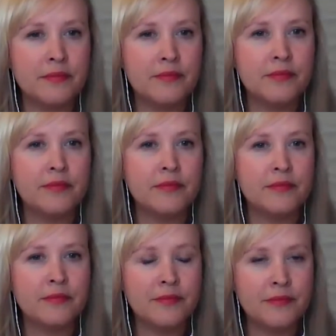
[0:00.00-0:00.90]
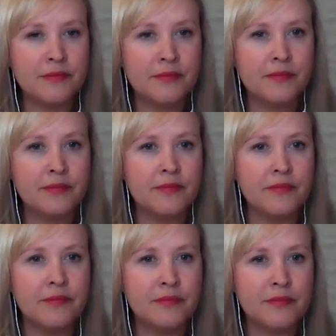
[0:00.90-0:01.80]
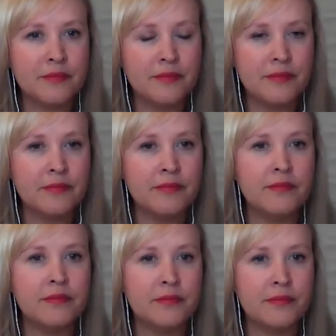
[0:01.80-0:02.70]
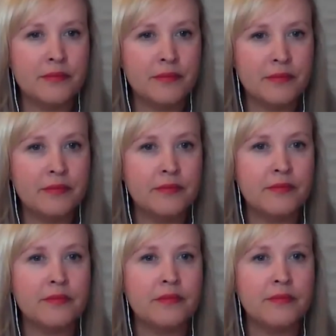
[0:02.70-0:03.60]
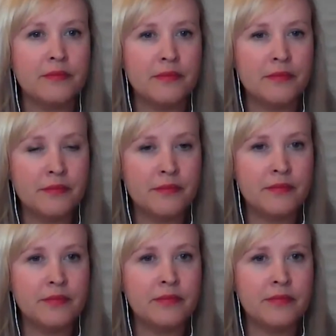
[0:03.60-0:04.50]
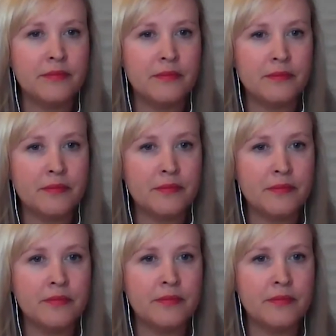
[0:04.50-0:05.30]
[no speech]